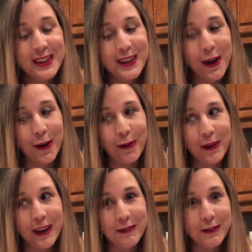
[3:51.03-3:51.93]
So,
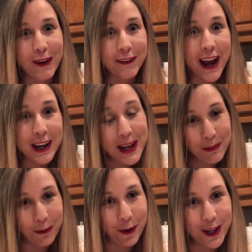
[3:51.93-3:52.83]
if you've ever had
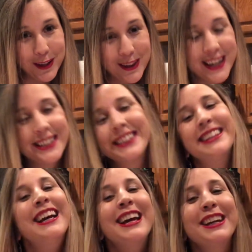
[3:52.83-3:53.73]
hemorrhoids,
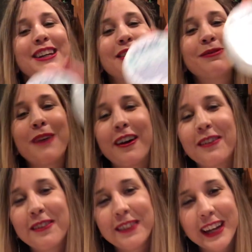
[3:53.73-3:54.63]
you've
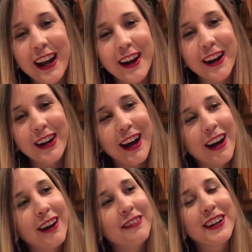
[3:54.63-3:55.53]
probably heard
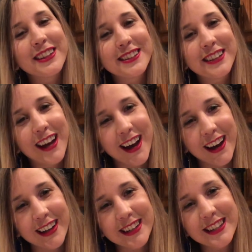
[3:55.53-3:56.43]
of
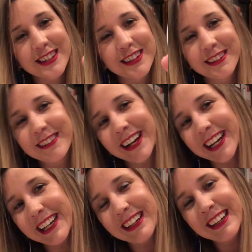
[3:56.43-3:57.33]
Tux,
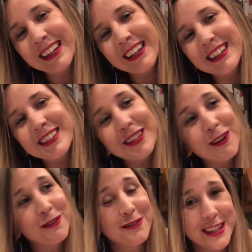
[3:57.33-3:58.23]
right?
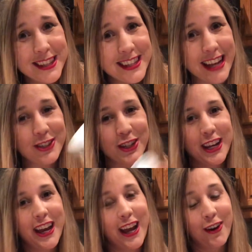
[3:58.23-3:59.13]
So, this is
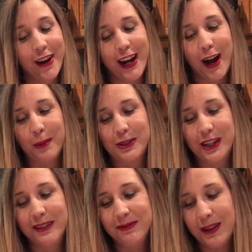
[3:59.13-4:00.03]
actually a great
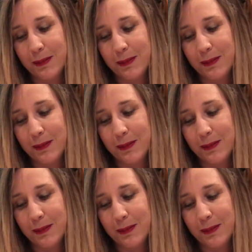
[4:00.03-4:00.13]
option